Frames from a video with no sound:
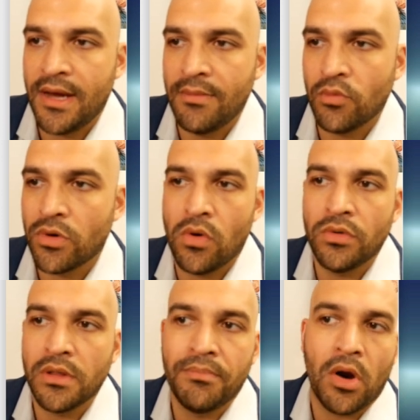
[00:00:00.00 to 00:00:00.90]
we're
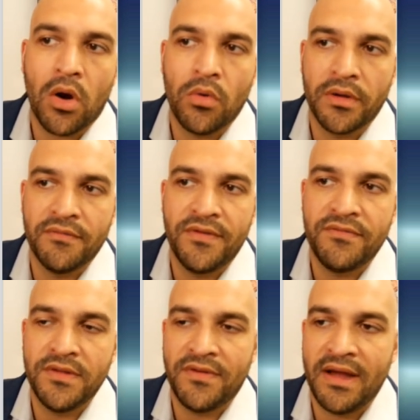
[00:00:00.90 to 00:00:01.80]
only borrowing
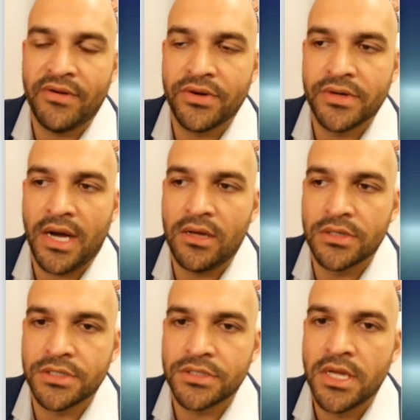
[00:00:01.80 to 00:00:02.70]

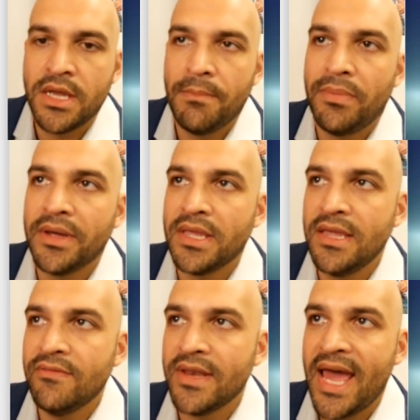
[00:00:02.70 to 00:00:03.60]
$5,500. But
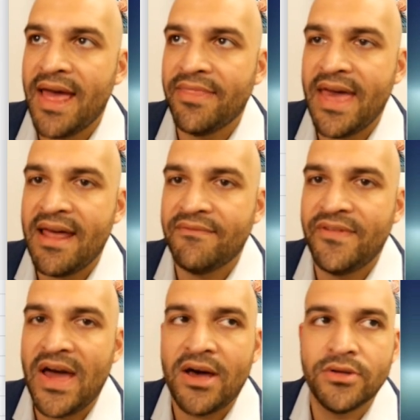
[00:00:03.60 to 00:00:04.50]
even at that
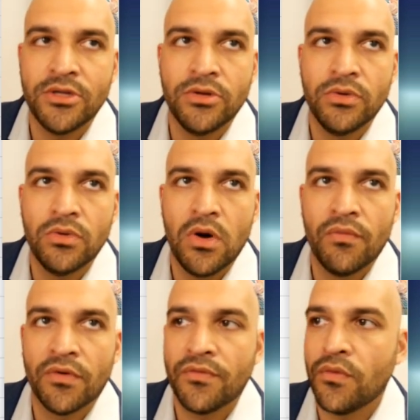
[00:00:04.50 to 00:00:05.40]
value,
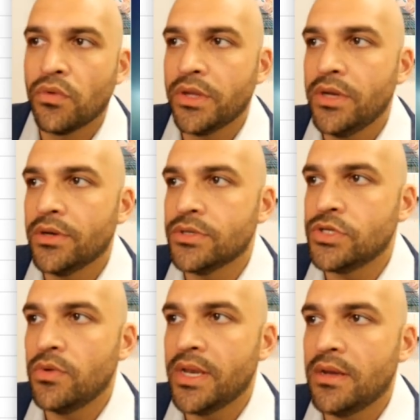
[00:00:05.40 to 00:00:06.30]
over 4 years,
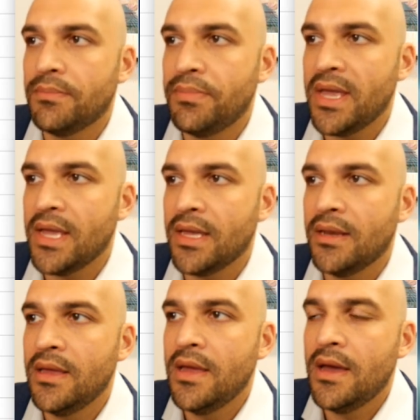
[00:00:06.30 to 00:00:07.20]
you end up paying
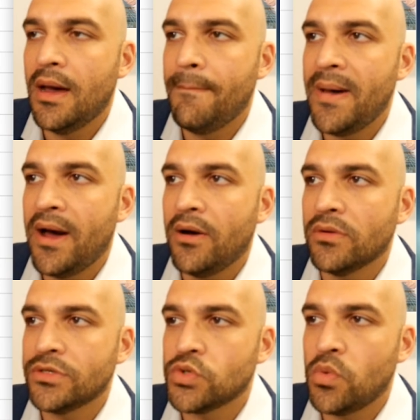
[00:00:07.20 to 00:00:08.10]
about
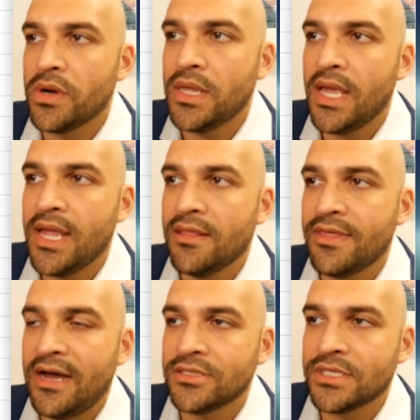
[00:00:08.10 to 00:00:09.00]

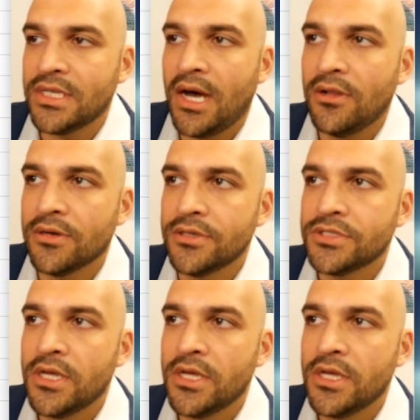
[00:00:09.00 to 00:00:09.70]
$28,000